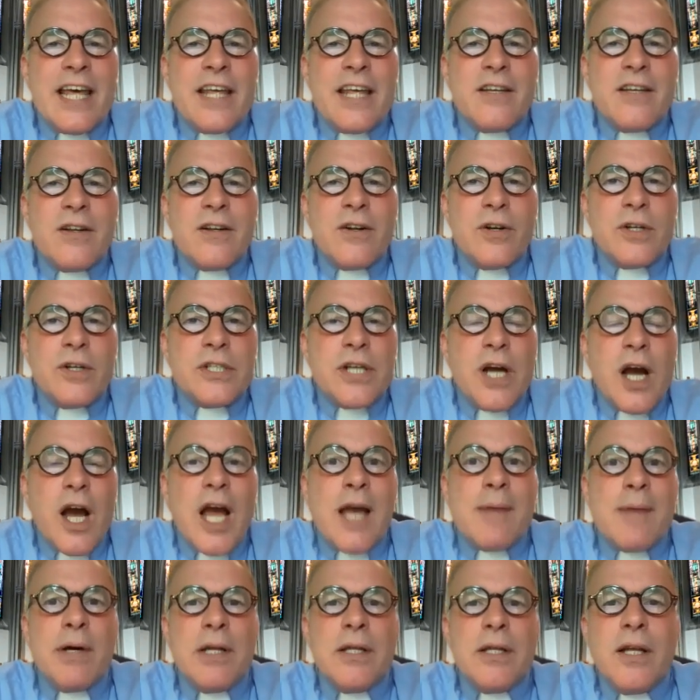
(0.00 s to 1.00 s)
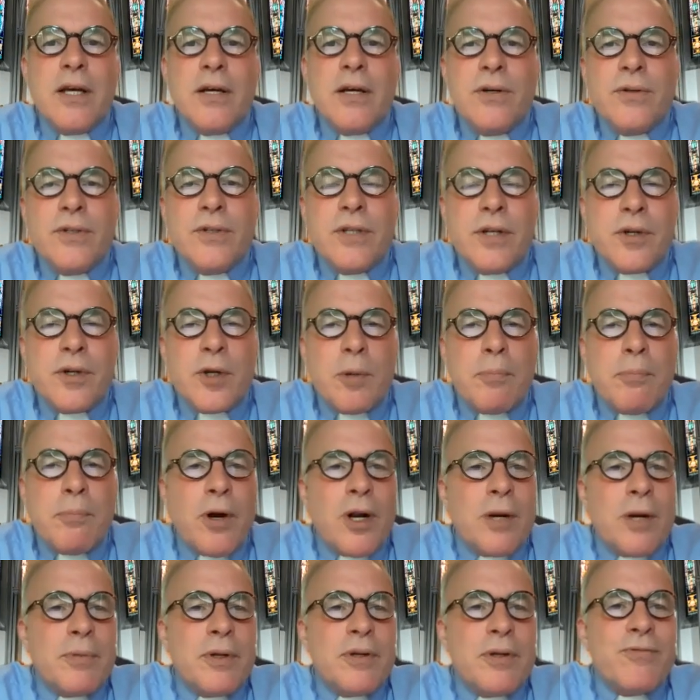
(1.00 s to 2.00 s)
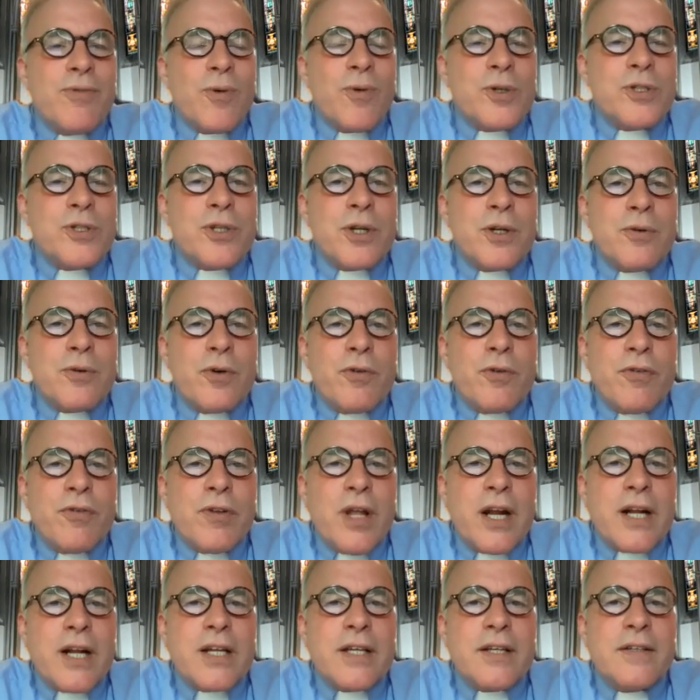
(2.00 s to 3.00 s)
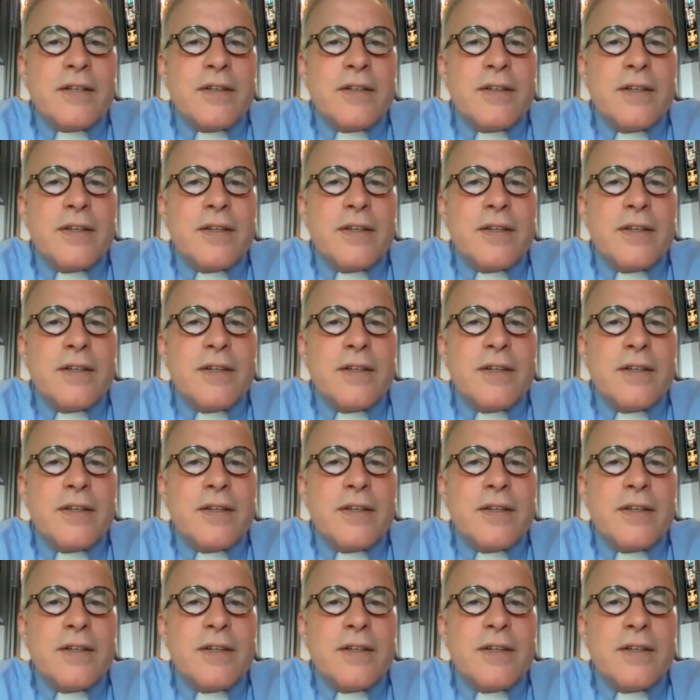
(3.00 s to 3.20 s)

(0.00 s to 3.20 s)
And her time alone in her apartment forced her to reflect.